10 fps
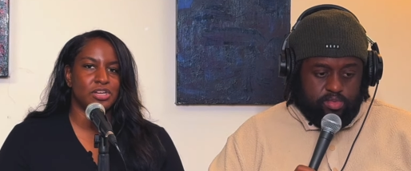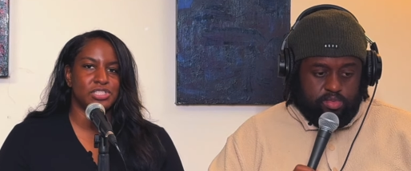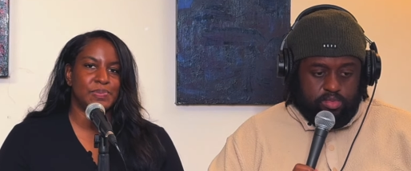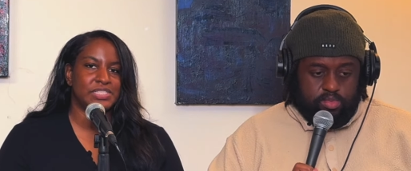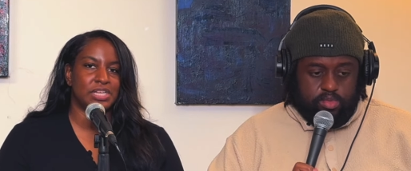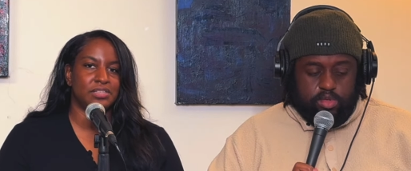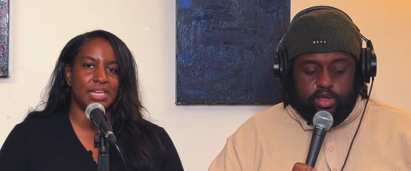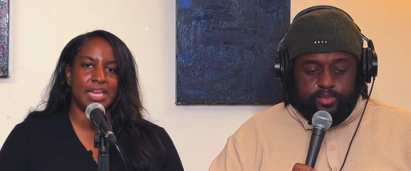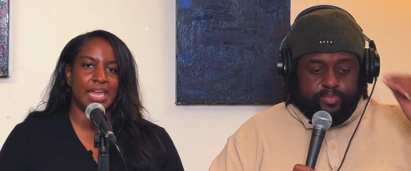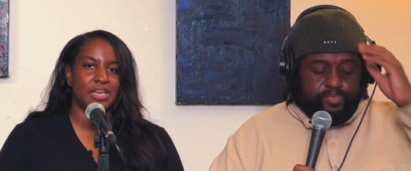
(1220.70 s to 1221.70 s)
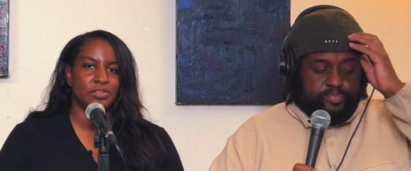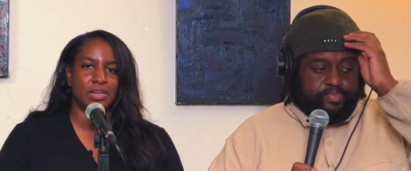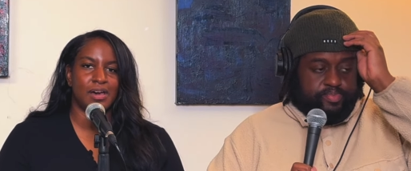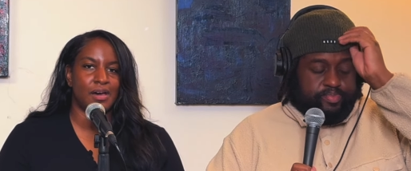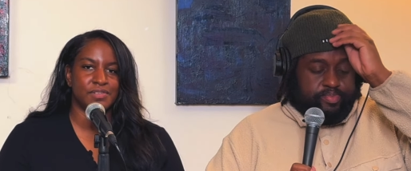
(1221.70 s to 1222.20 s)
Speaker 1: to each other; yeah. they can handle
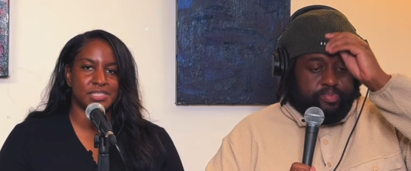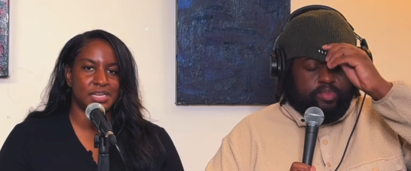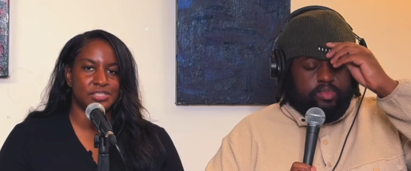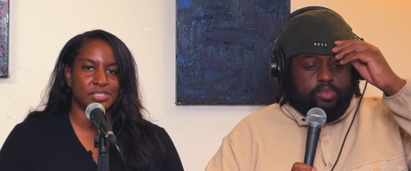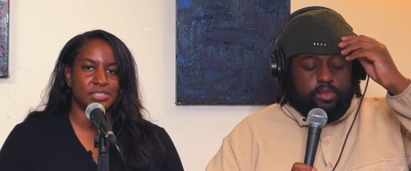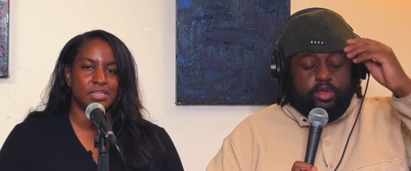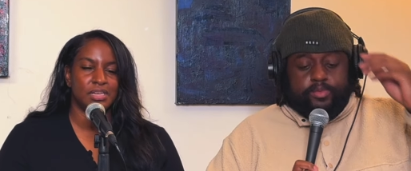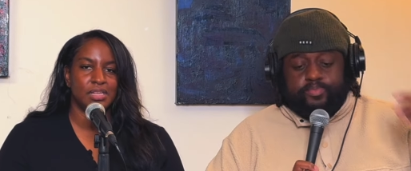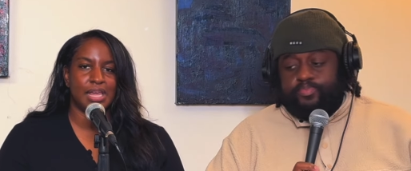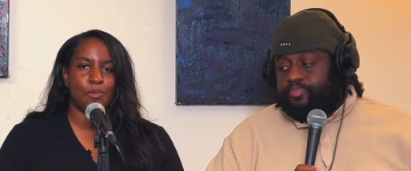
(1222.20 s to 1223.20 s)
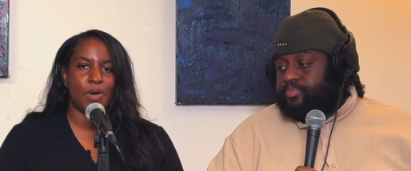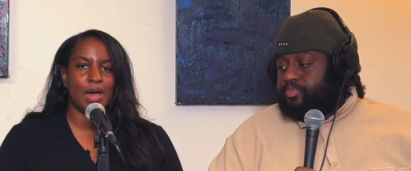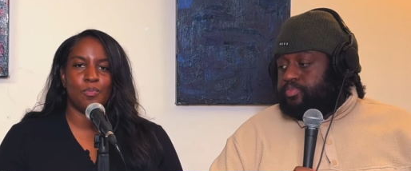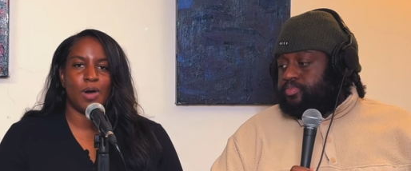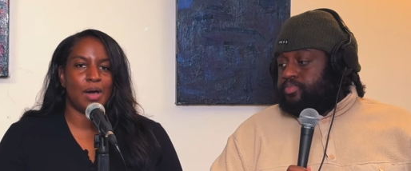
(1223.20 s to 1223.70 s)
a conversation. Yeah, like
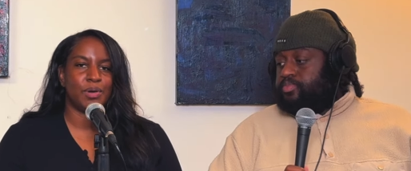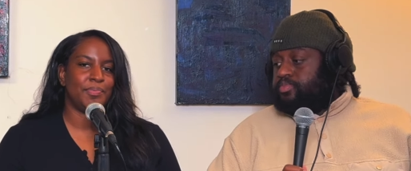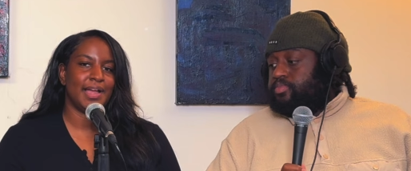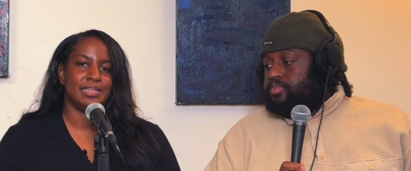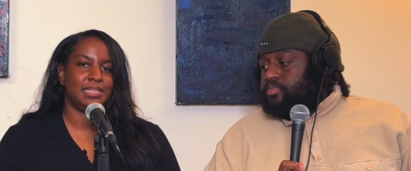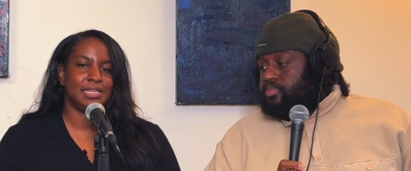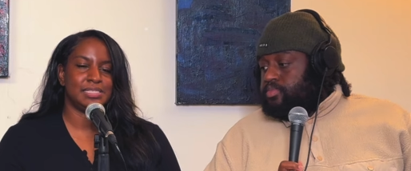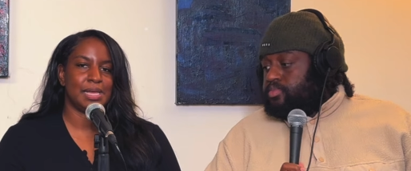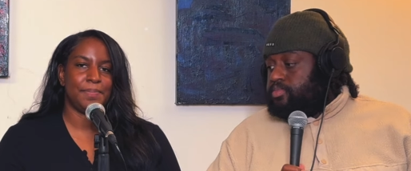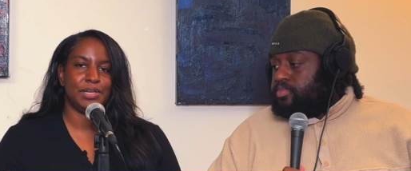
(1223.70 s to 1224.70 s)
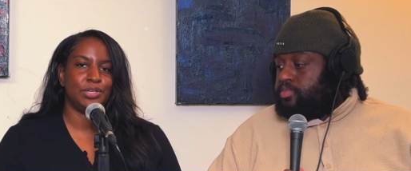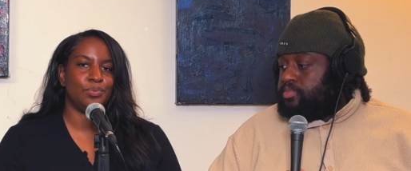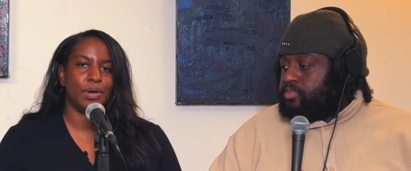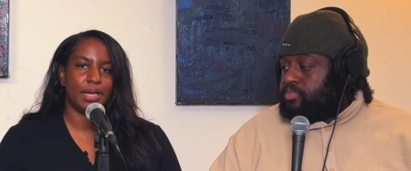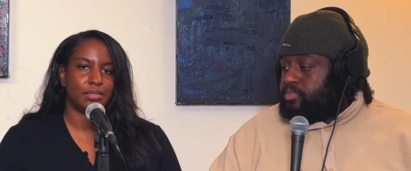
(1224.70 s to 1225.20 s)
why why would Brandon need to step in to do
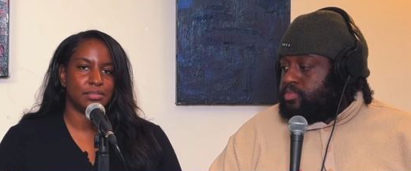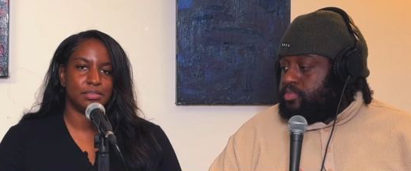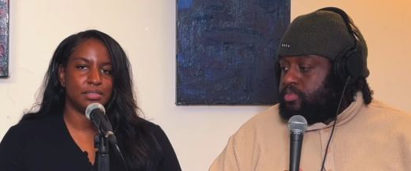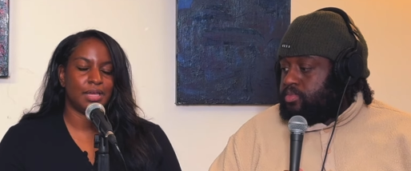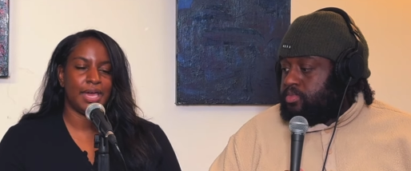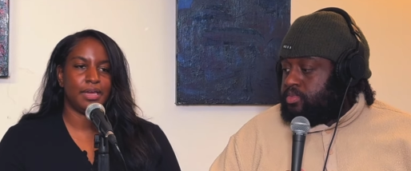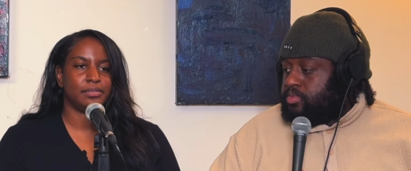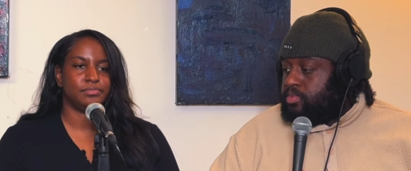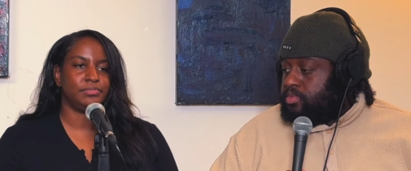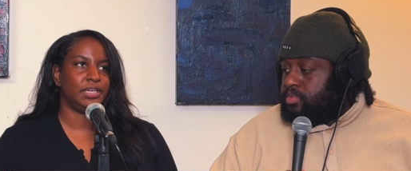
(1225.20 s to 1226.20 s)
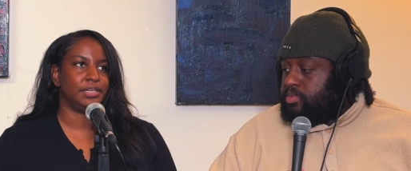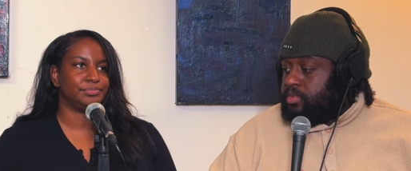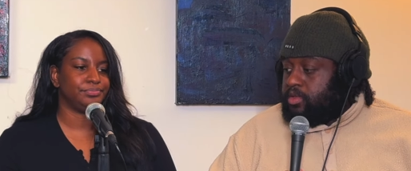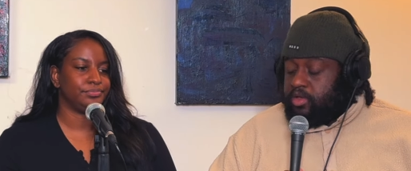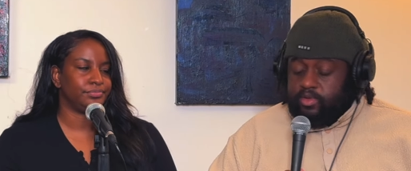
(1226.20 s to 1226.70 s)
what? Like, yeah.
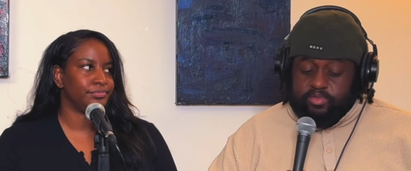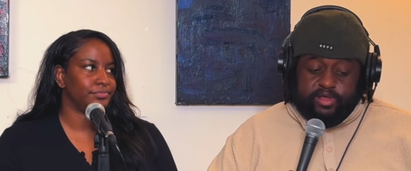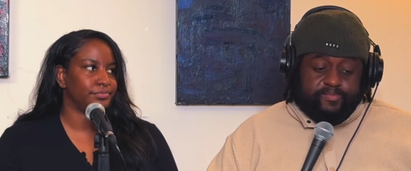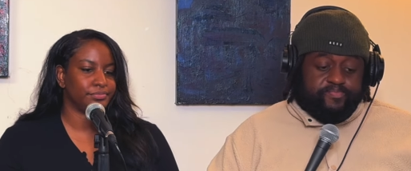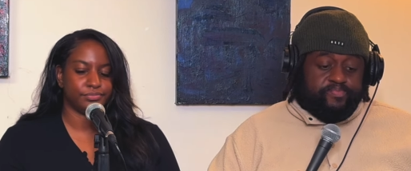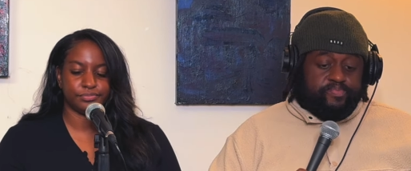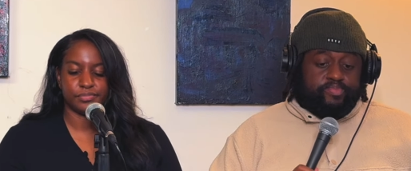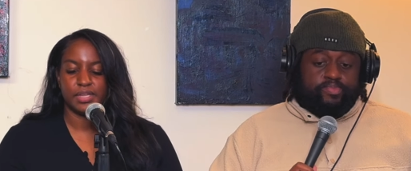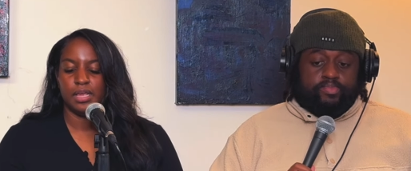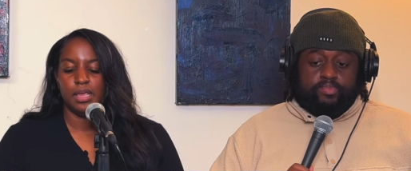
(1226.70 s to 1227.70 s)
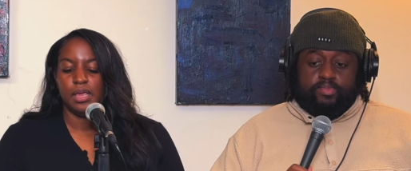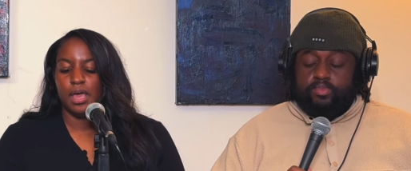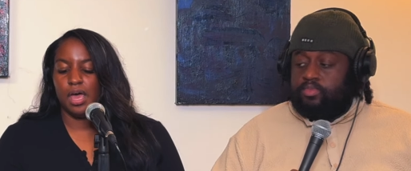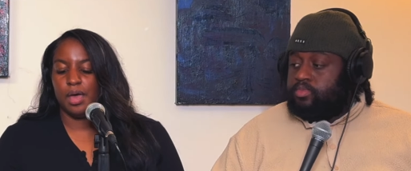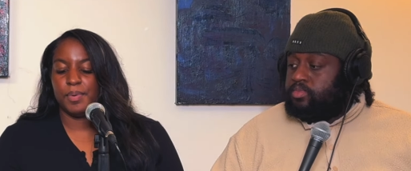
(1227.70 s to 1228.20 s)
That's
Speaker 2: what I'm saying. Mm-hmm.
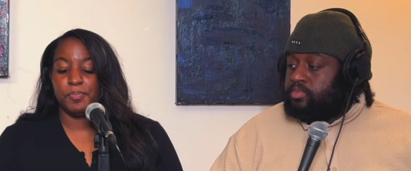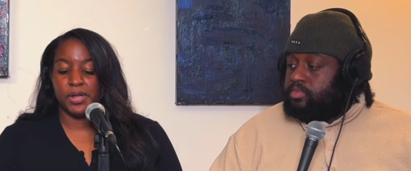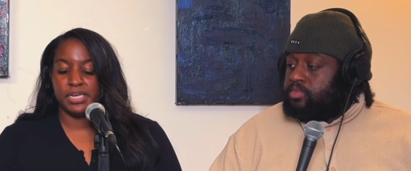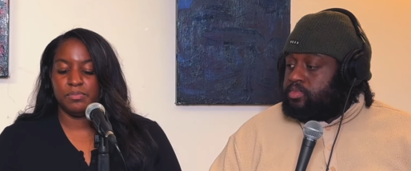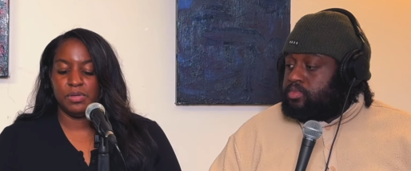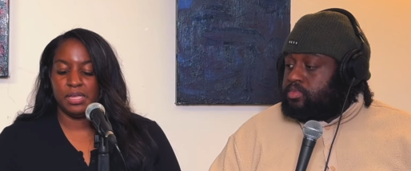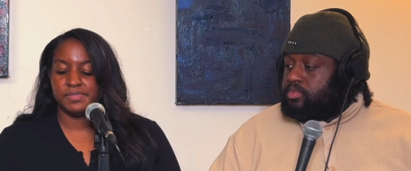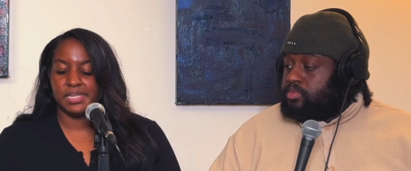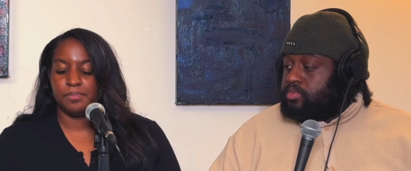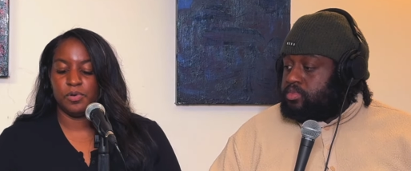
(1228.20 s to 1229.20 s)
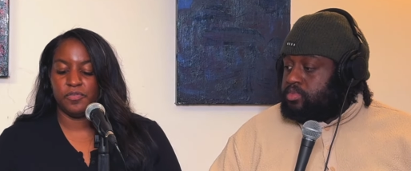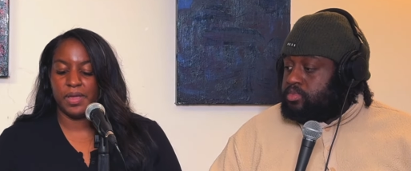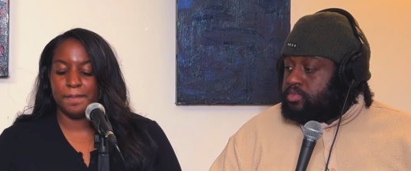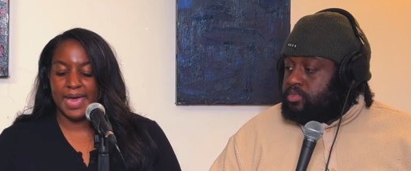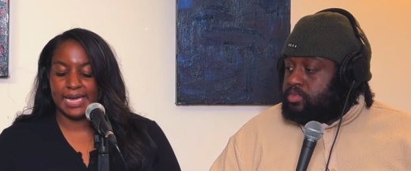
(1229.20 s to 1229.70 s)
Speaker 1: Uh, but Brandon ends up
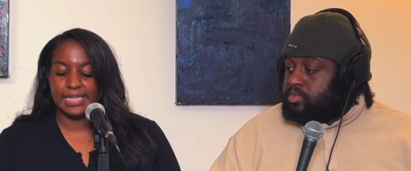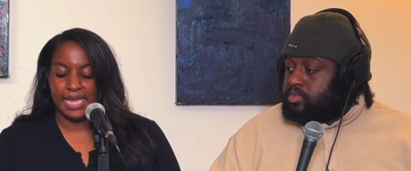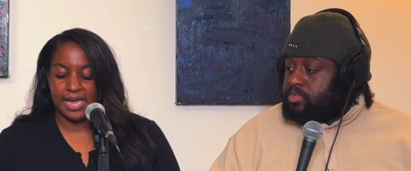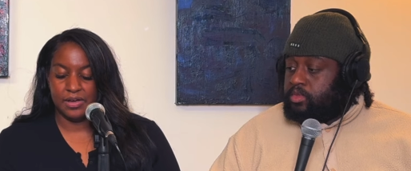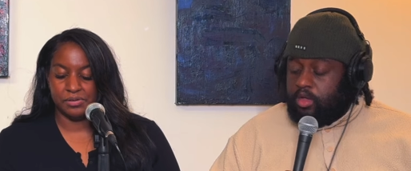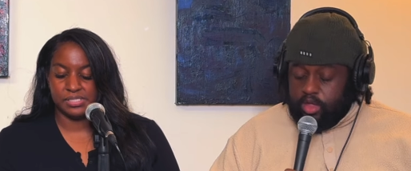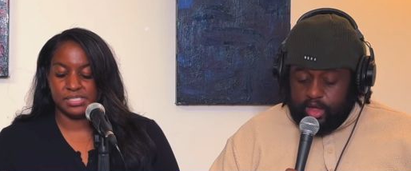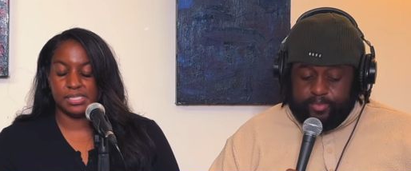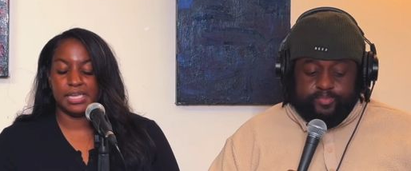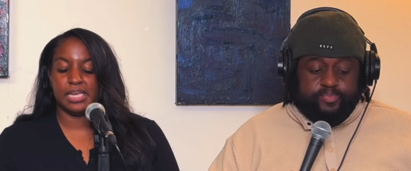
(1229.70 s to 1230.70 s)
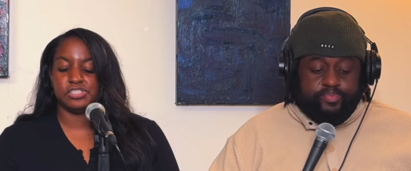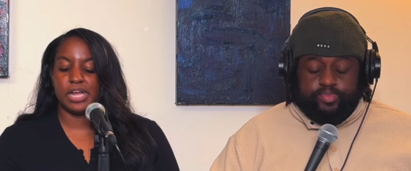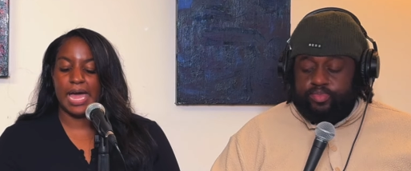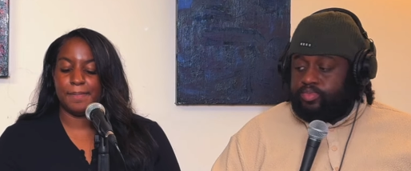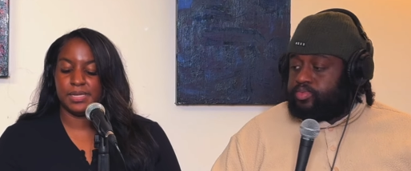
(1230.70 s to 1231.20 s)
moving back in the house. Yeah. The kids
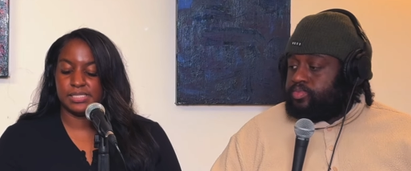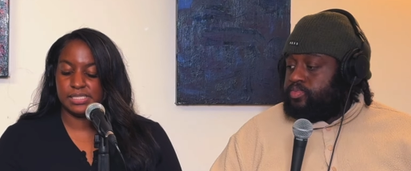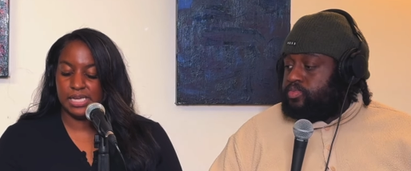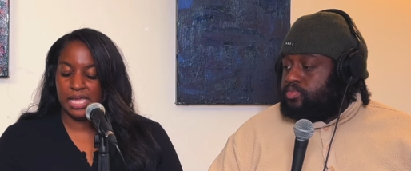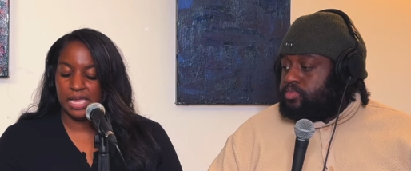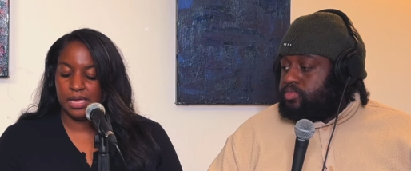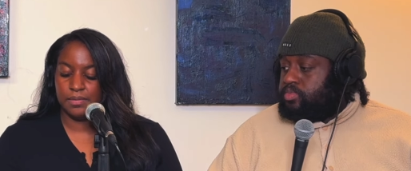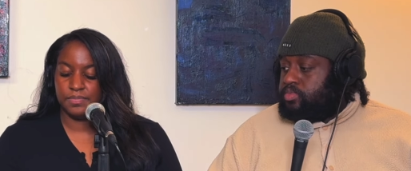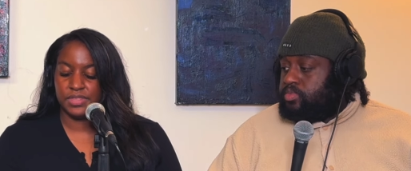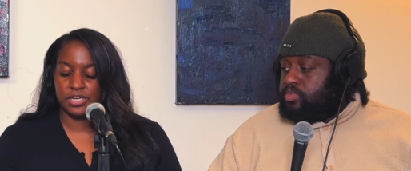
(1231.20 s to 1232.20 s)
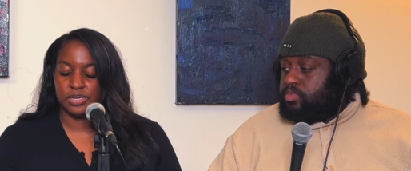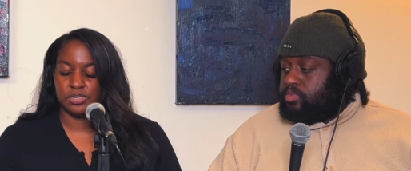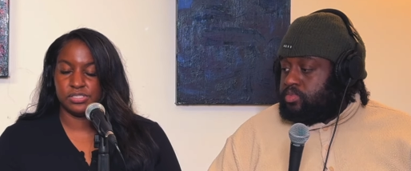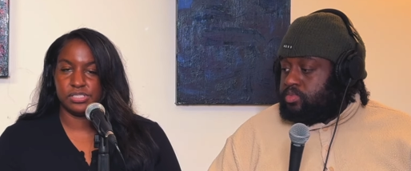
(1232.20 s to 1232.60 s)
are happy to see him. The girls